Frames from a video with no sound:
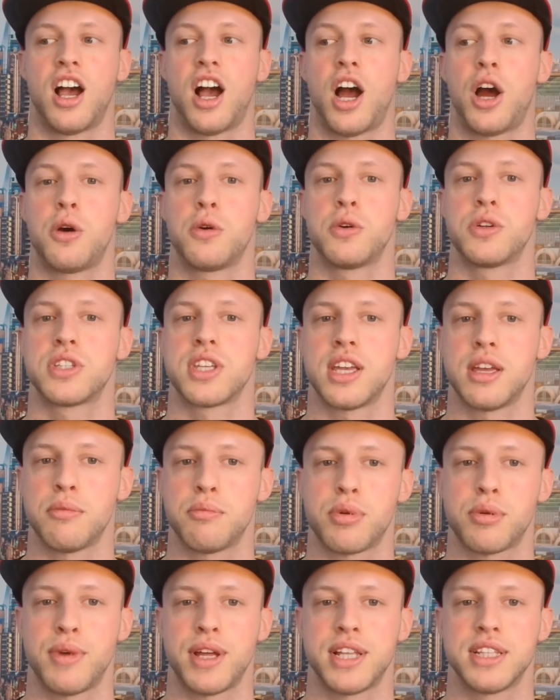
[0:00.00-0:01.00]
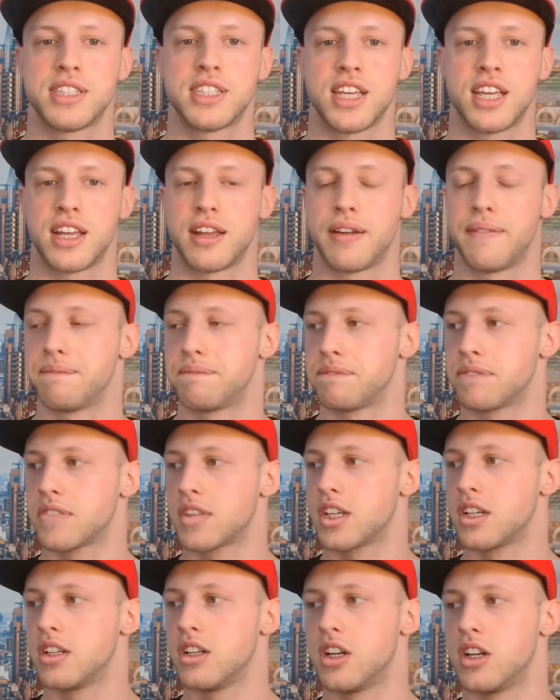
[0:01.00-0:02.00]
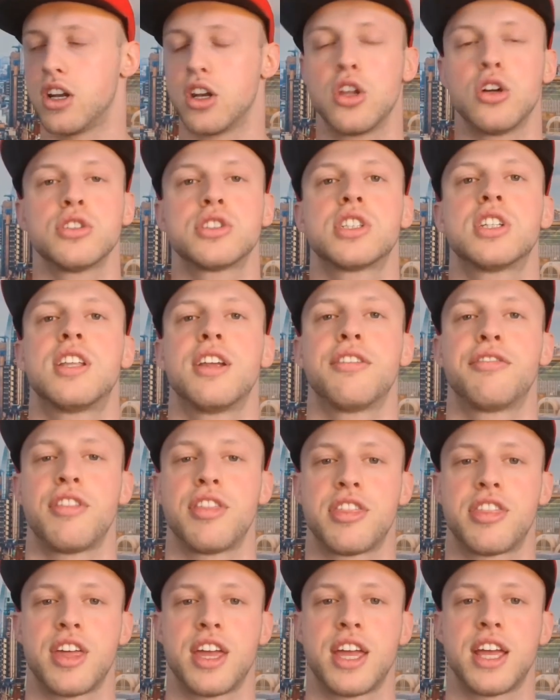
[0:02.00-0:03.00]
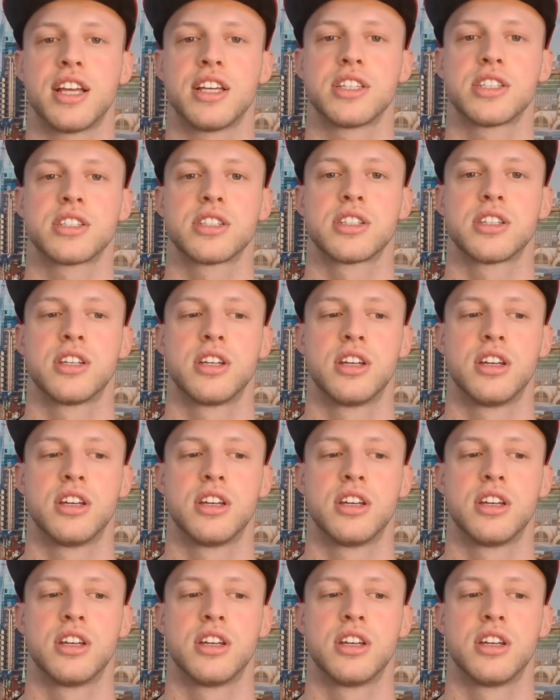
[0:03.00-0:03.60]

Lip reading: I was implementing lots of different things.